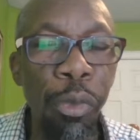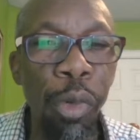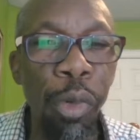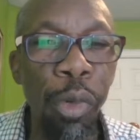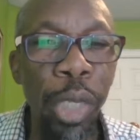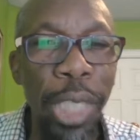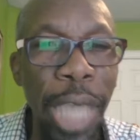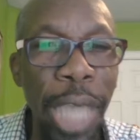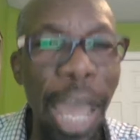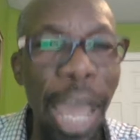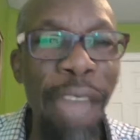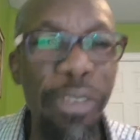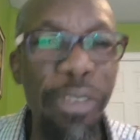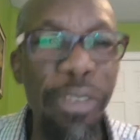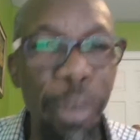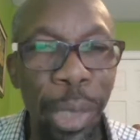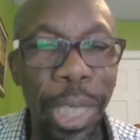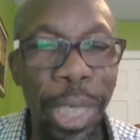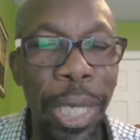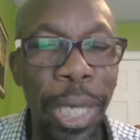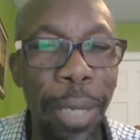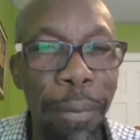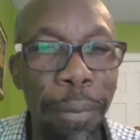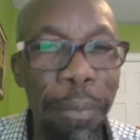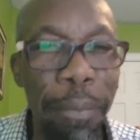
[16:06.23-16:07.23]
for the
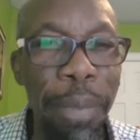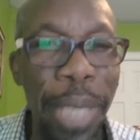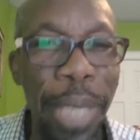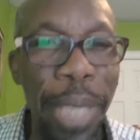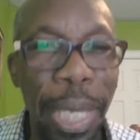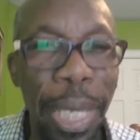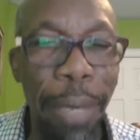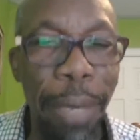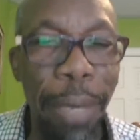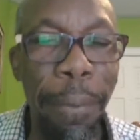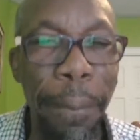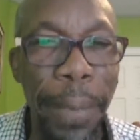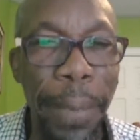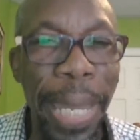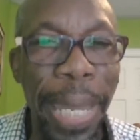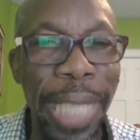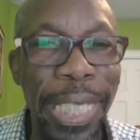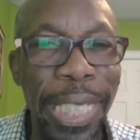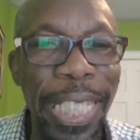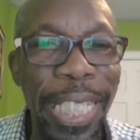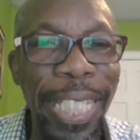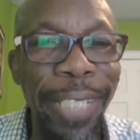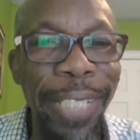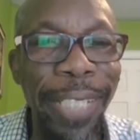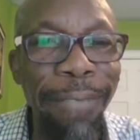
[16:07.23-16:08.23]
African PNM
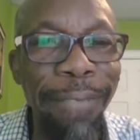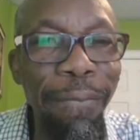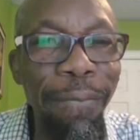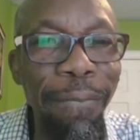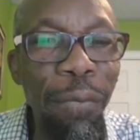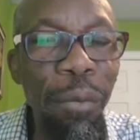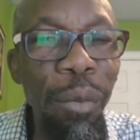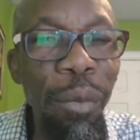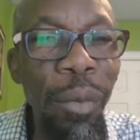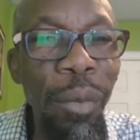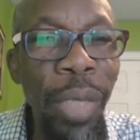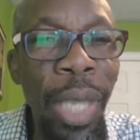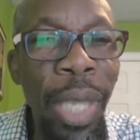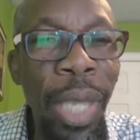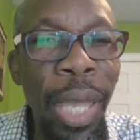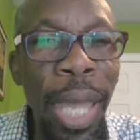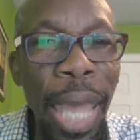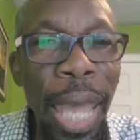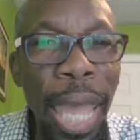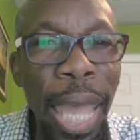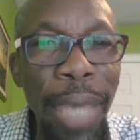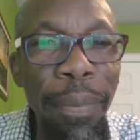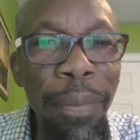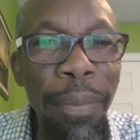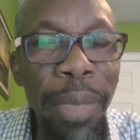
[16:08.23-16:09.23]
party,
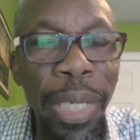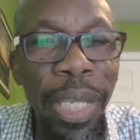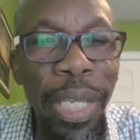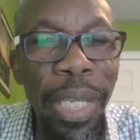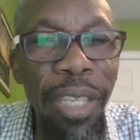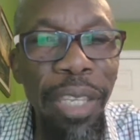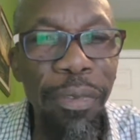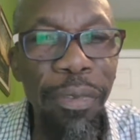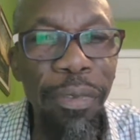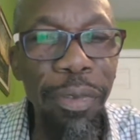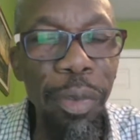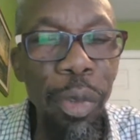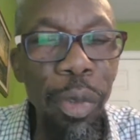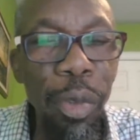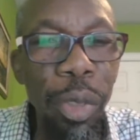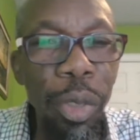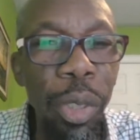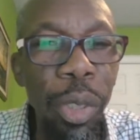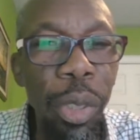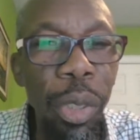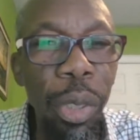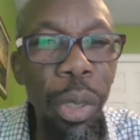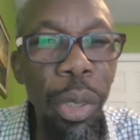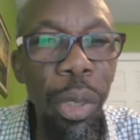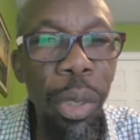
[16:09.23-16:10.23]
I believe
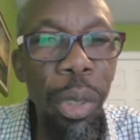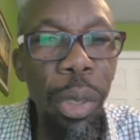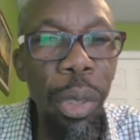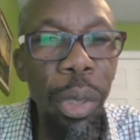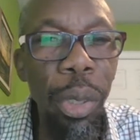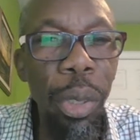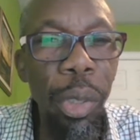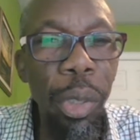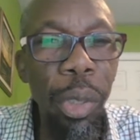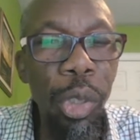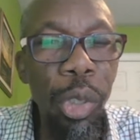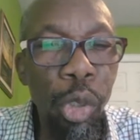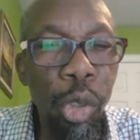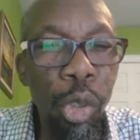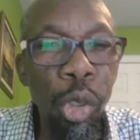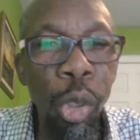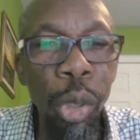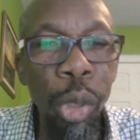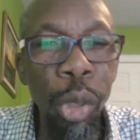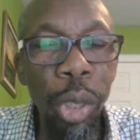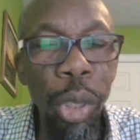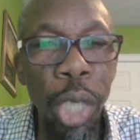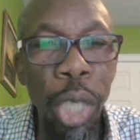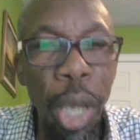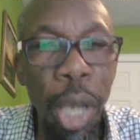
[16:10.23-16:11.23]

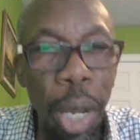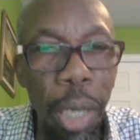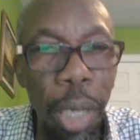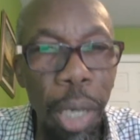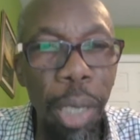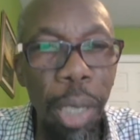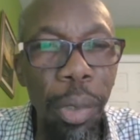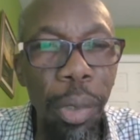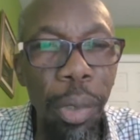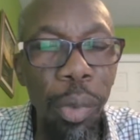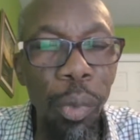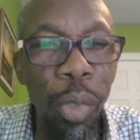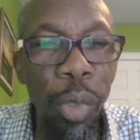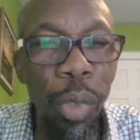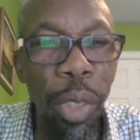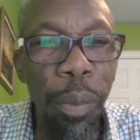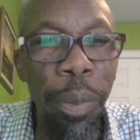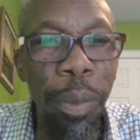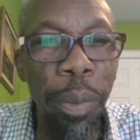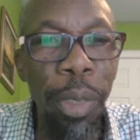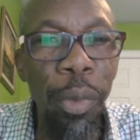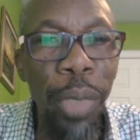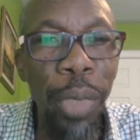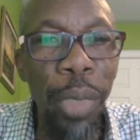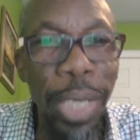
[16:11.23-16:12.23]
Stuart Young will
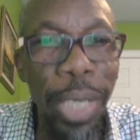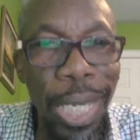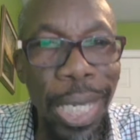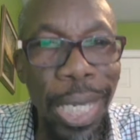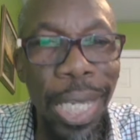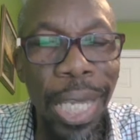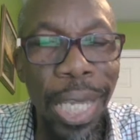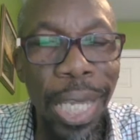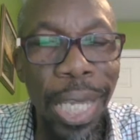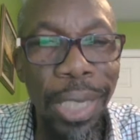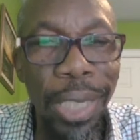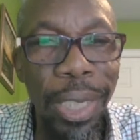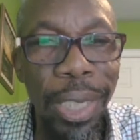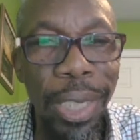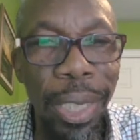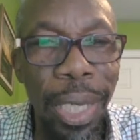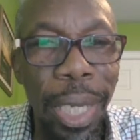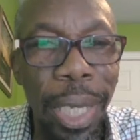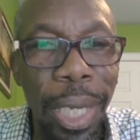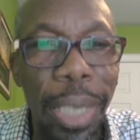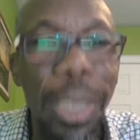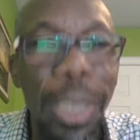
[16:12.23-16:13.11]
be re-elected